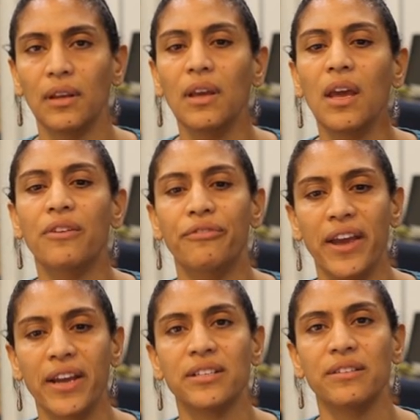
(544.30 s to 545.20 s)

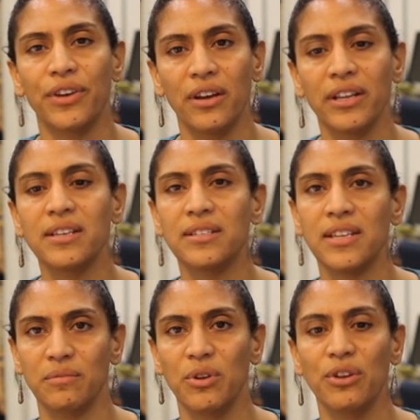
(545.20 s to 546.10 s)
Effective early
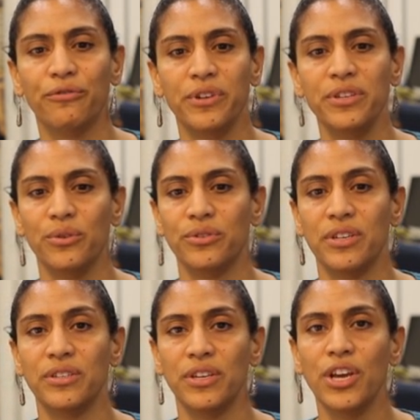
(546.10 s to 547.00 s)
assessment of
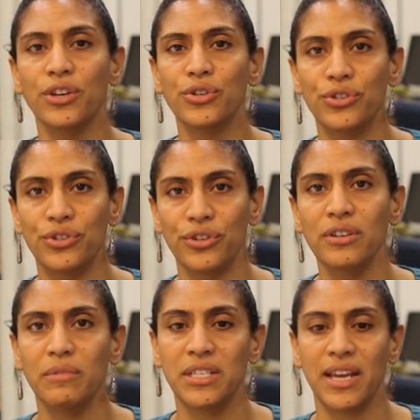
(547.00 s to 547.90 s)
resources should
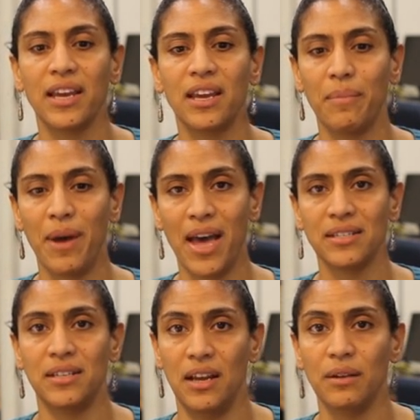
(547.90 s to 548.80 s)
mitigate
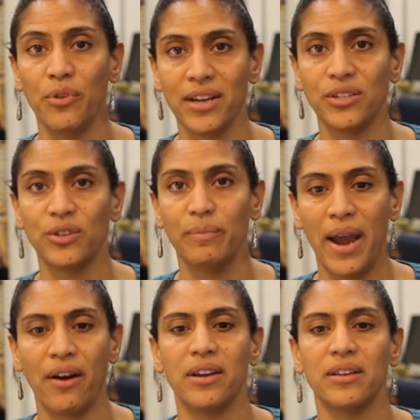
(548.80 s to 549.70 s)
capacity and practical
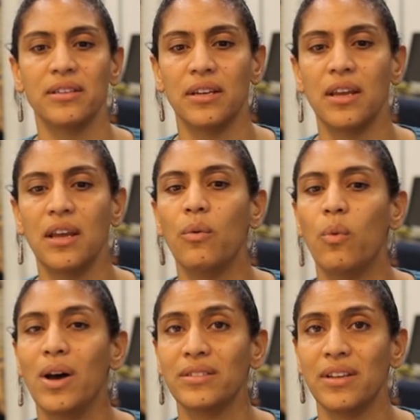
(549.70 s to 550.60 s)
barriers,
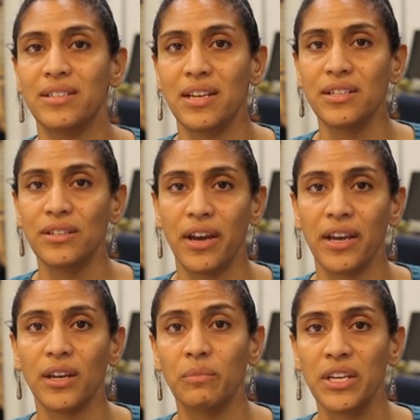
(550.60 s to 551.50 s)
whilst identifying
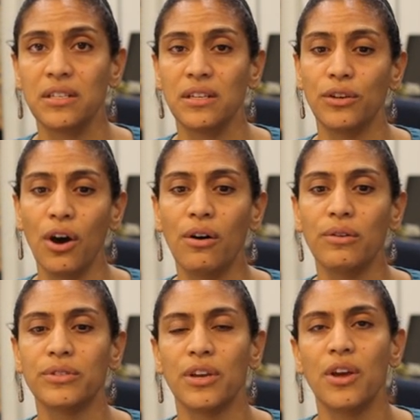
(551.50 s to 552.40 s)
competing goals
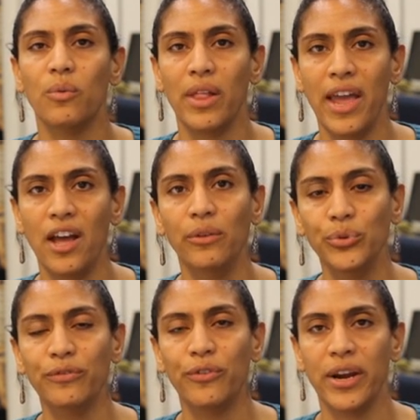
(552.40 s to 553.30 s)
will help to
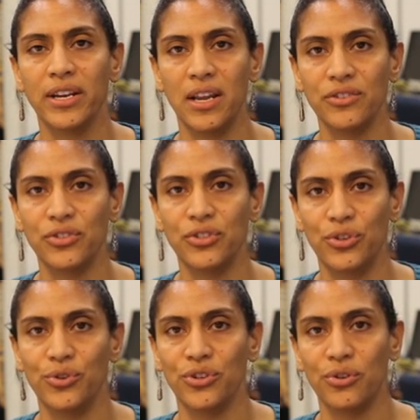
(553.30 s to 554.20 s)
avoid
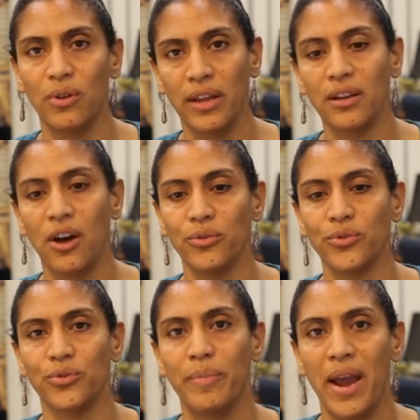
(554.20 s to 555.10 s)
institutional and cultural
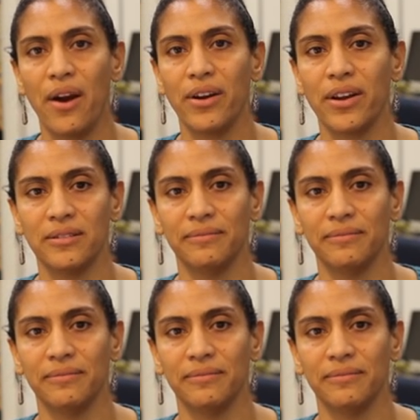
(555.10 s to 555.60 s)
barriers.